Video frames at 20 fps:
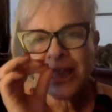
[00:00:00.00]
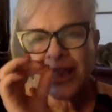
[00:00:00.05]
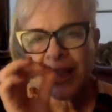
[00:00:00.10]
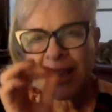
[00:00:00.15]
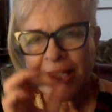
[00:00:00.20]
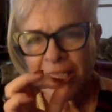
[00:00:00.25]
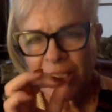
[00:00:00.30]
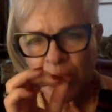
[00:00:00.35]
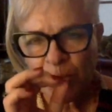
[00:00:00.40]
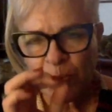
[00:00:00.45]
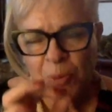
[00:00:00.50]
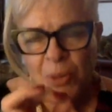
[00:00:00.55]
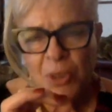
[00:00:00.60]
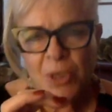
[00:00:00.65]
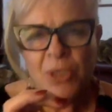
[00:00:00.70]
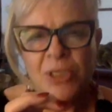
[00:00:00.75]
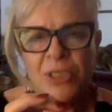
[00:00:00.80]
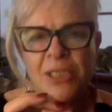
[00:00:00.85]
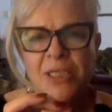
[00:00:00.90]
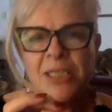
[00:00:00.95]
This
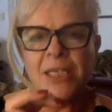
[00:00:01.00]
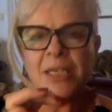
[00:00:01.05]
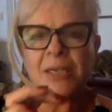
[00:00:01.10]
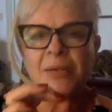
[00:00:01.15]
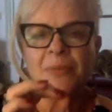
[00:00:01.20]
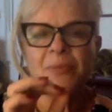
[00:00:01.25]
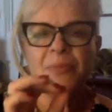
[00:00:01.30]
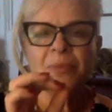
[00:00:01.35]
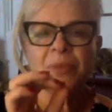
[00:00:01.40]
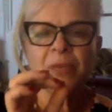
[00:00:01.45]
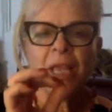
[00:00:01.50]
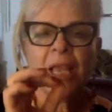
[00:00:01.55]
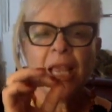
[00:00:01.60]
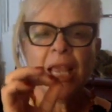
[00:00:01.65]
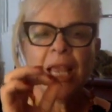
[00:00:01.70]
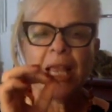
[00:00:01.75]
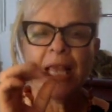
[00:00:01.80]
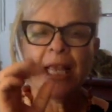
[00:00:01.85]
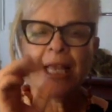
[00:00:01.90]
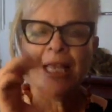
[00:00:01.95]
person
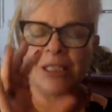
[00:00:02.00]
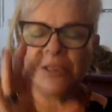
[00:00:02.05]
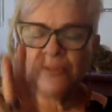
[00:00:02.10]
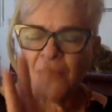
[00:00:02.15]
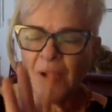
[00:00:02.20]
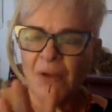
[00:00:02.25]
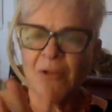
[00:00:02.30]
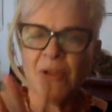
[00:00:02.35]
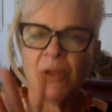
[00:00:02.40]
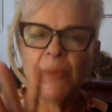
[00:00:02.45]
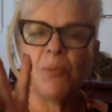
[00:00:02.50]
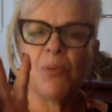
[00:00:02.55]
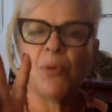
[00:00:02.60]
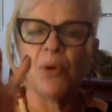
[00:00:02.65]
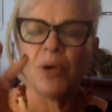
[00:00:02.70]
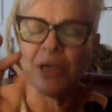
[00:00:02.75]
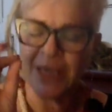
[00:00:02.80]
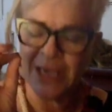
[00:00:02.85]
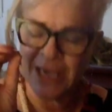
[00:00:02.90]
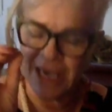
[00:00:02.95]
is very
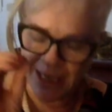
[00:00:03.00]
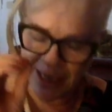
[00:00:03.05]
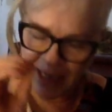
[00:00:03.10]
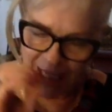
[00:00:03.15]
important, and